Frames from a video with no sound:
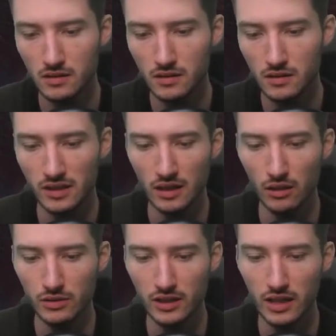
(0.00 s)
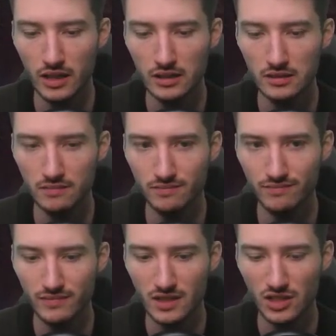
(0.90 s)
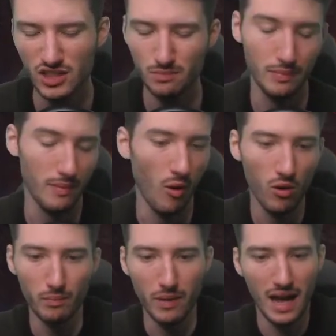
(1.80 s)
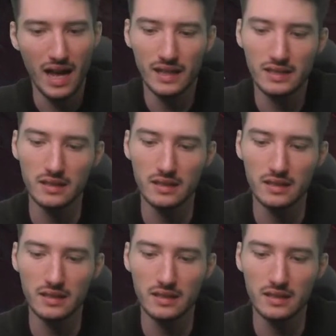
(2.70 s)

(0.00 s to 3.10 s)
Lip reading: I can counter that. It's just all bad.